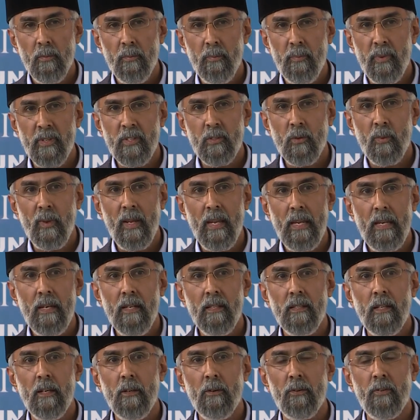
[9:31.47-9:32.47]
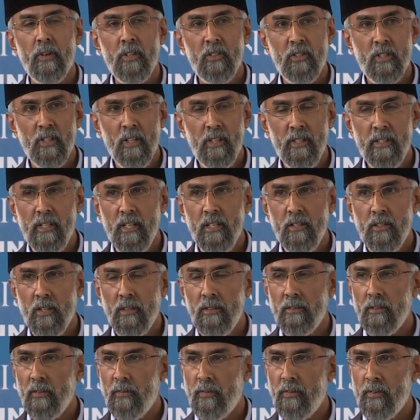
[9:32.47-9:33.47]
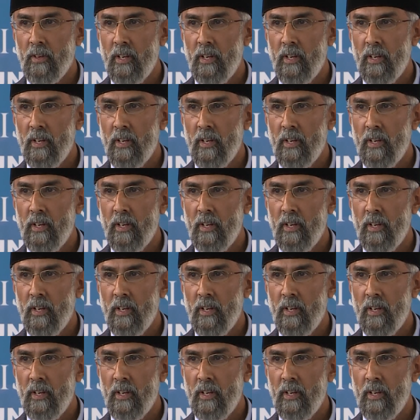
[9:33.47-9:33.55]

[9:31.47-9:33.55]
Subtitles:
between the original teachings of